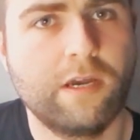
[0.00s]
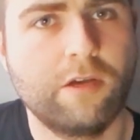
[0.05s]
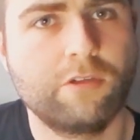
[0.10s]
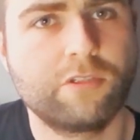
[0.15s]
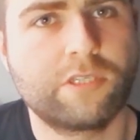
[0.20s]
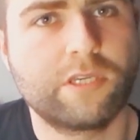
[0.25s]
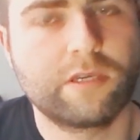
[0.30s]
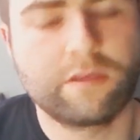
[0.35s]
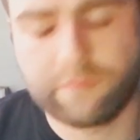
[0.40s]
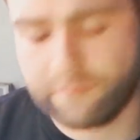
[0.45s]
a
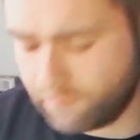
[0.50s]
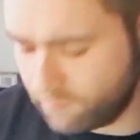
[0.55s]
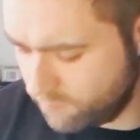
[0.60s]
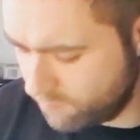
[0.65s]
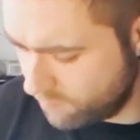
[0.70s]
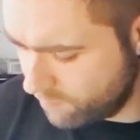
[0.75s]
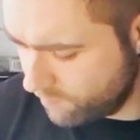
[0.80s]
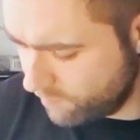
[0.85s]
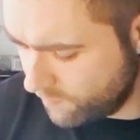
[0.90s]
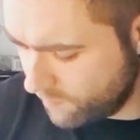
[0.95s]
second.
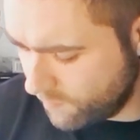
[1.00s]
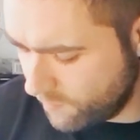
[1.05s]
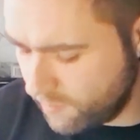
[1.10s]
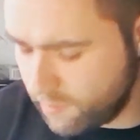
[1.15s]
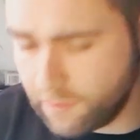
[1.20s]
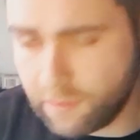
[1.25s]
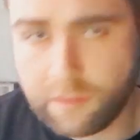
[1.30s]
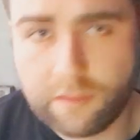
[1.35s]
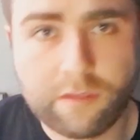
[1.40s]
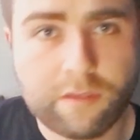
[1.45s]

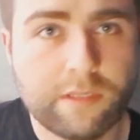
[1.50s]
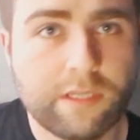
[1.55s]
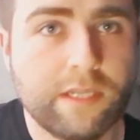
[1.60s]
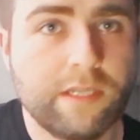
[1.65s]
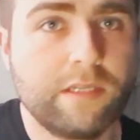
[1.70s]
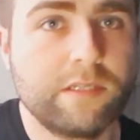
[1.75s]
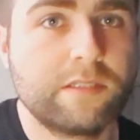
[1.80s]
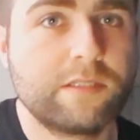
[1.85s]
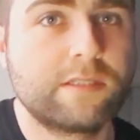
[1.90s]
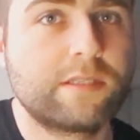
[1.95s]
That
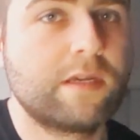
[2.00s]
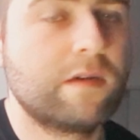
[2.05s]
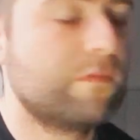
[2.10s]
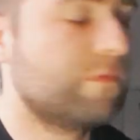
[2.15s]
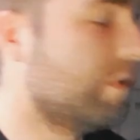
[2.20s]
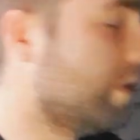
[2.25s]
doesn't sound